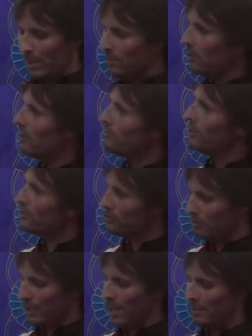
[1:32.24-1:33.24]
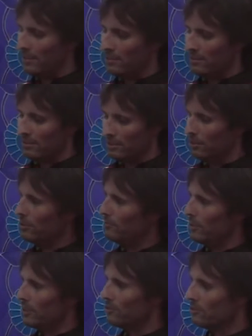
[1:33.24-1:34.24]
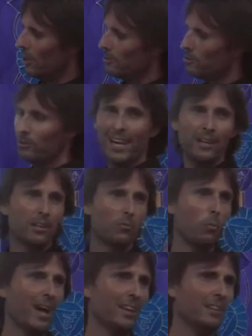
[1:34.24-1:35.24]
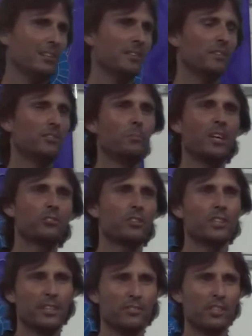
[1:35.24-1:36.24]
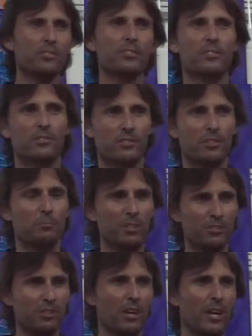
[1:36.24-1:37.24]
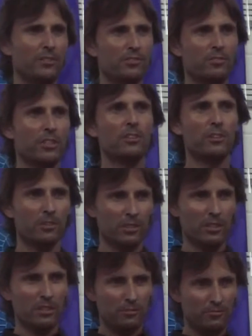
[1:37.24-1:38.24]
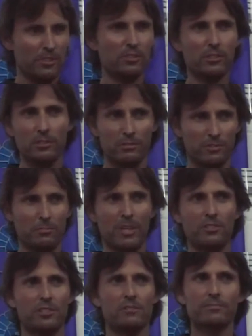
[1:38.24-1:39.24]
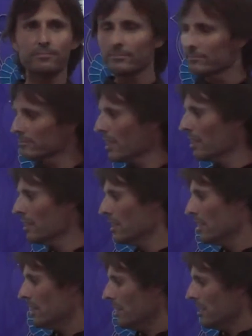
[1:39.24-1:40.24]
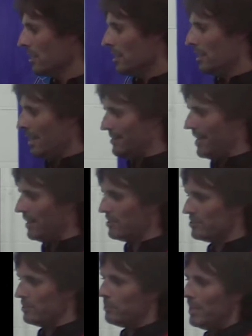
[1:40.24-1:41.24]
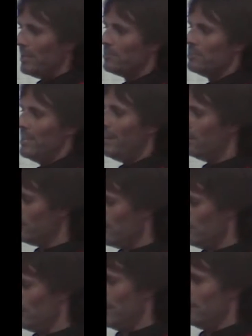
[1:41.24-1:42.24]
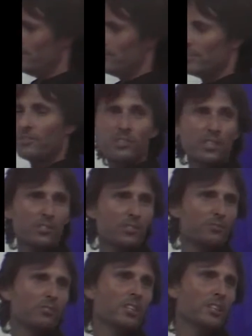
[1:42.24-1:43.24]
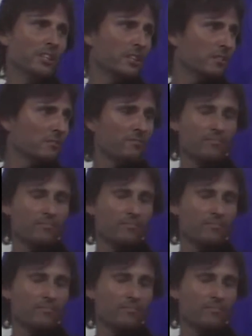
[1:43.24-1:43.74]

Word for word: When God first created the universe, God created one-dimensional existence besides the physical dimension. And that is the place now known as the sixth sphere,